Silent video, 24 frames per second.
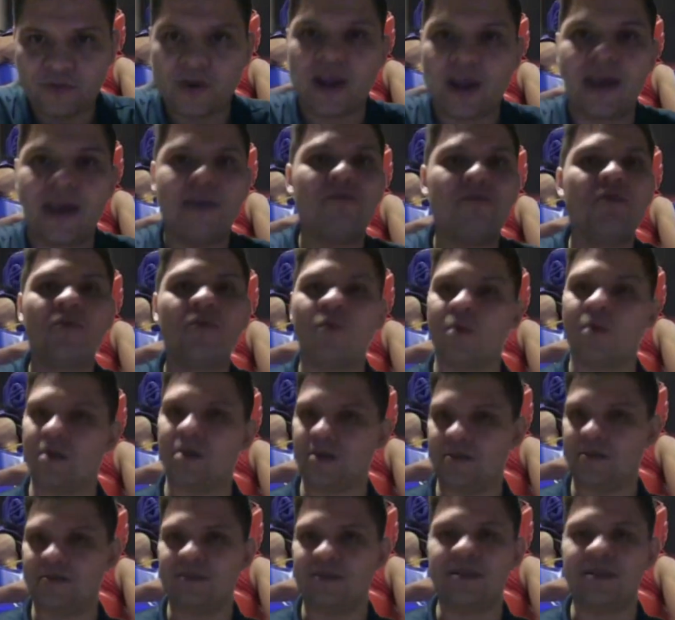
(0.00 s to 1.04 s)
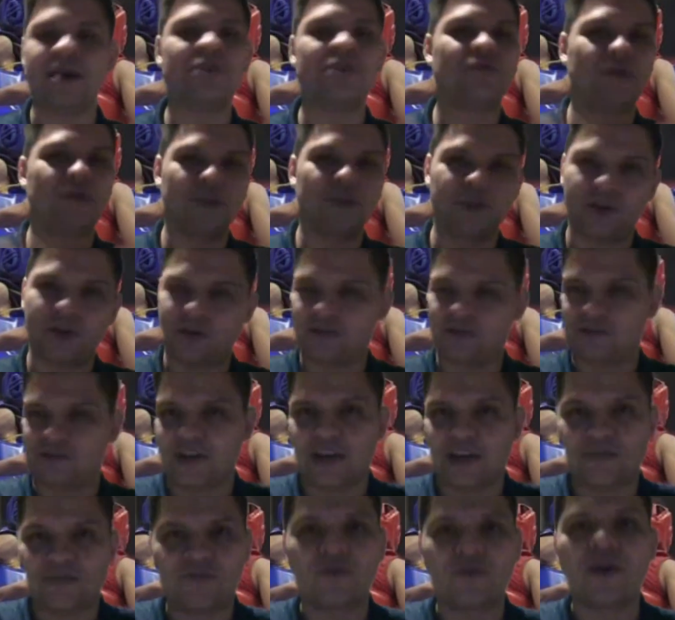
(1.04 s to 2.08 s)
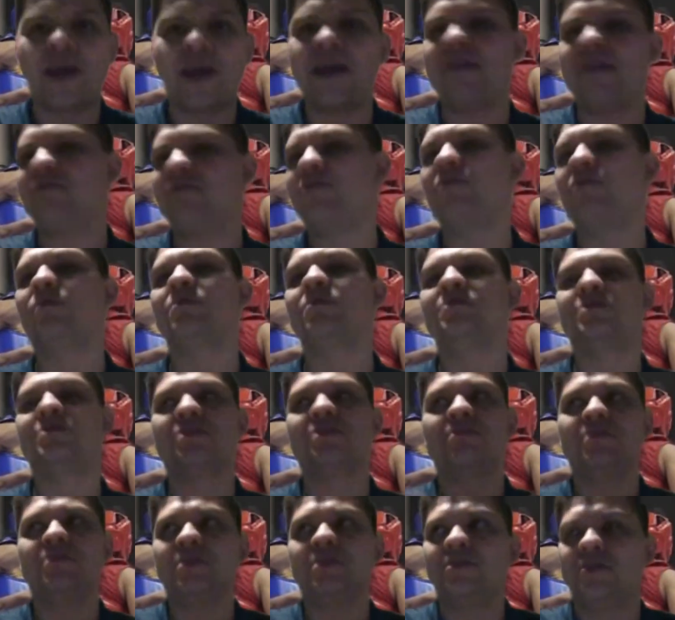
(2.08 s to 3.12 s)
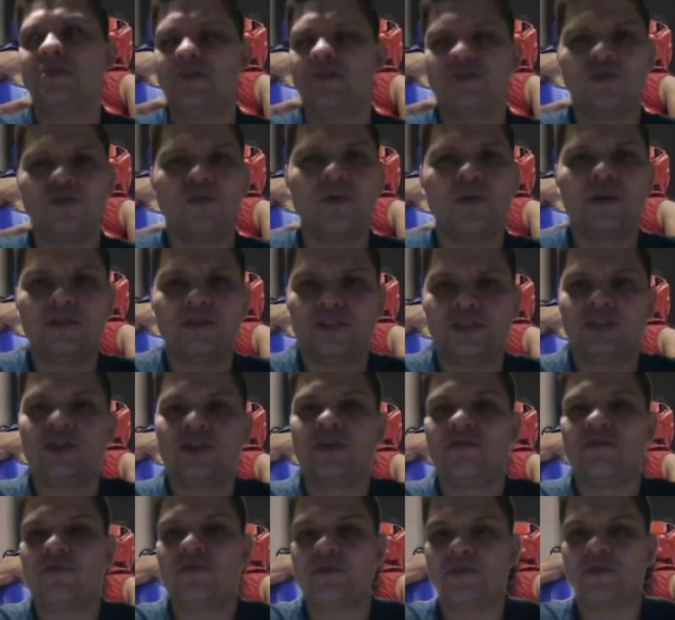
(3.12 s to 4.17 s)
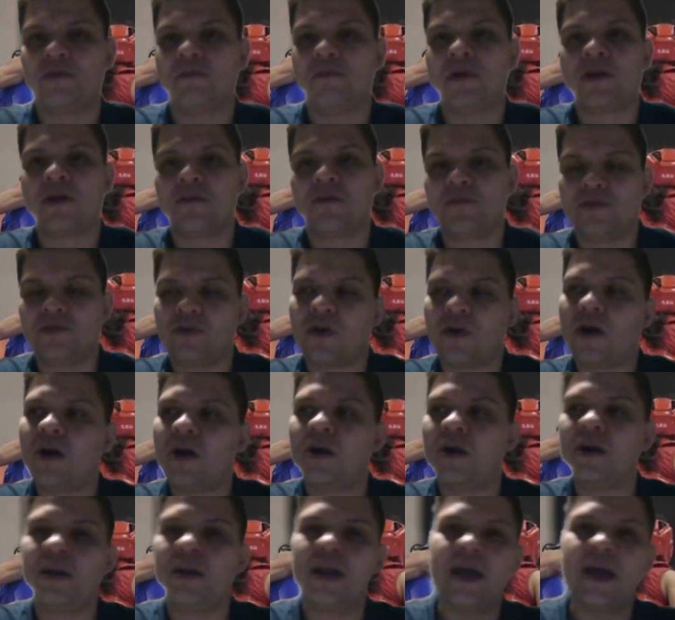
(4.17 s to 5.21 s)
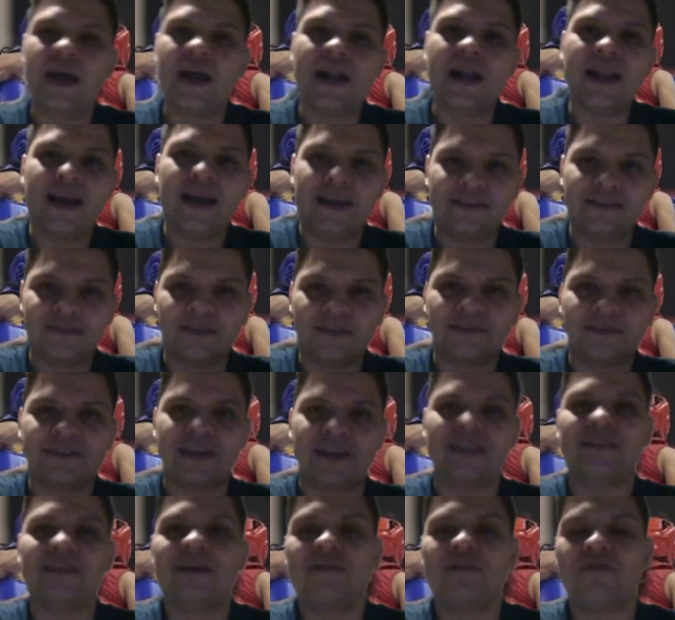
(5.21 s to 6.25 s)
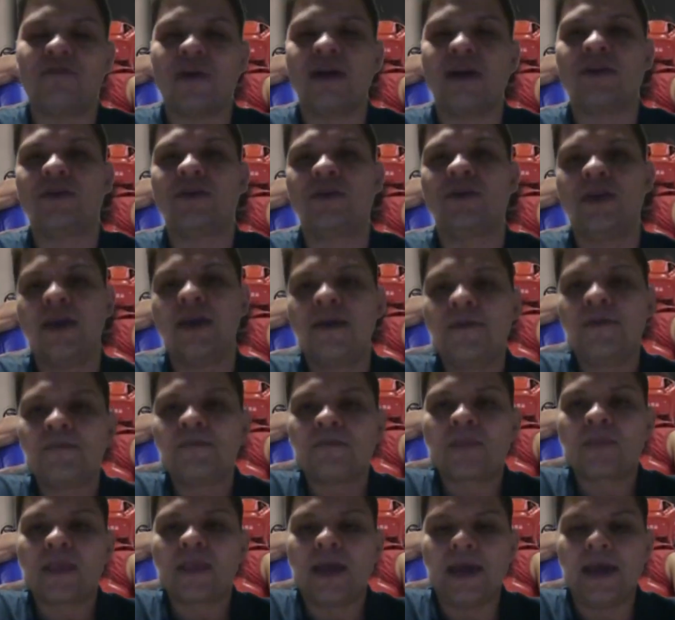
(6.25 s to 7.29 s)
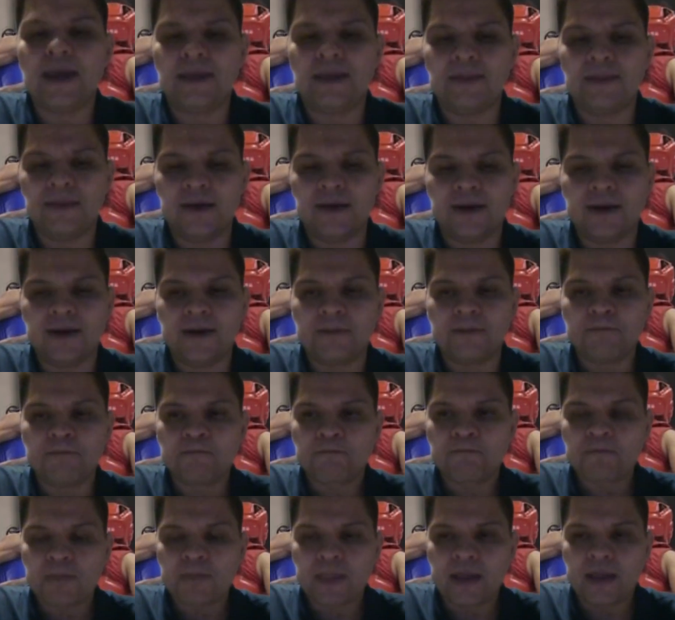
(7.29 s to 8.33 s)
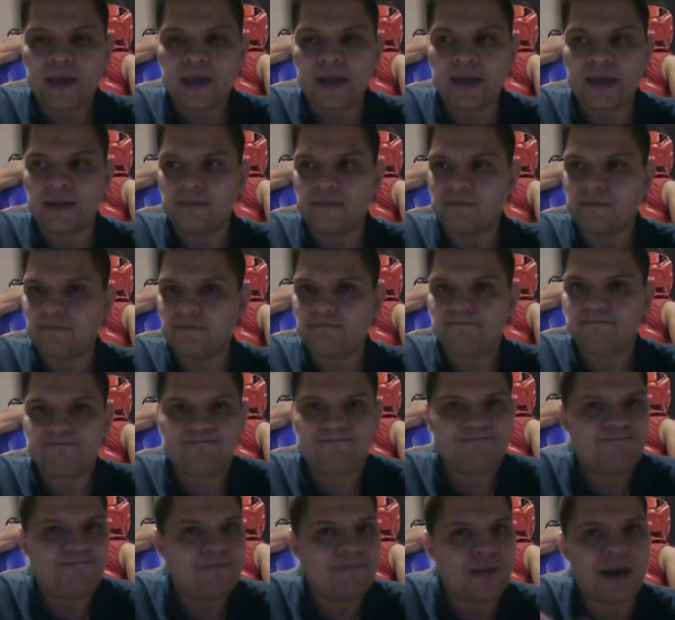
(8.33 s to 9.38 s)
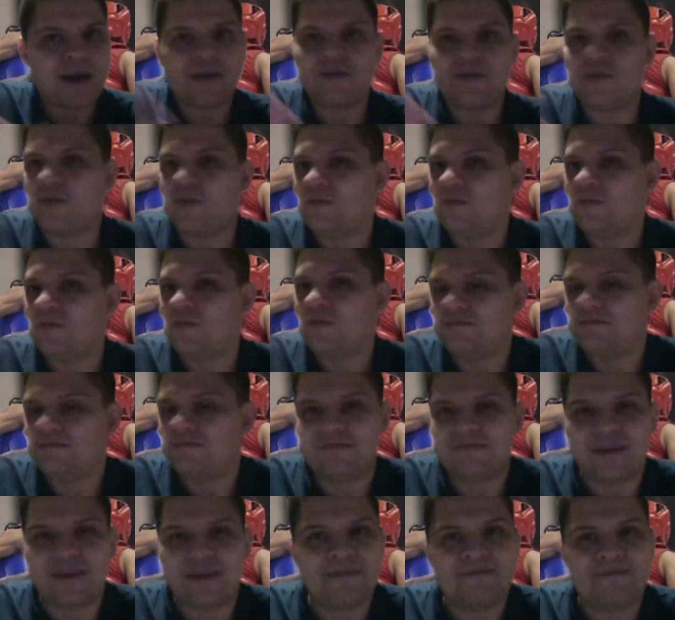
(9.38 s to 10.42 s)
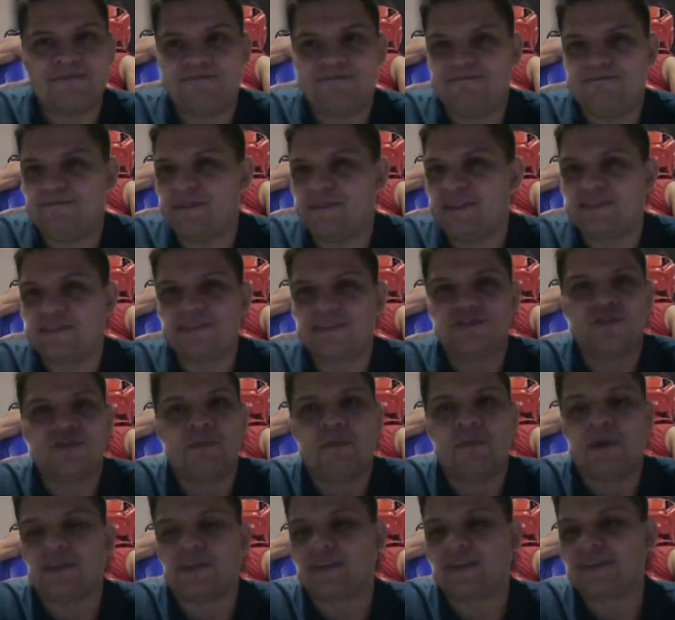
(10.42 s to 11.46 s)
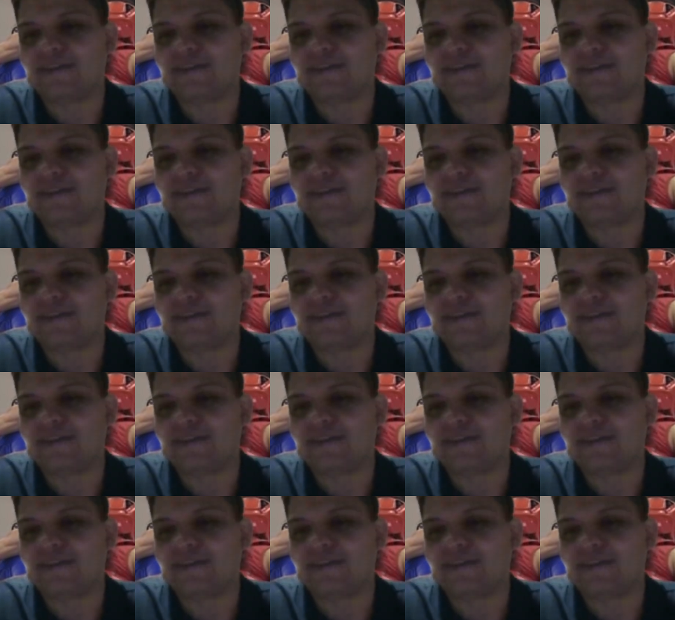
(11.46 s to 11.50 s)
everyone, not for girls, like for everyone, something that you want to share from the bottom of your heart as a Sanda fighter. And uh and I don't know, this is your podcast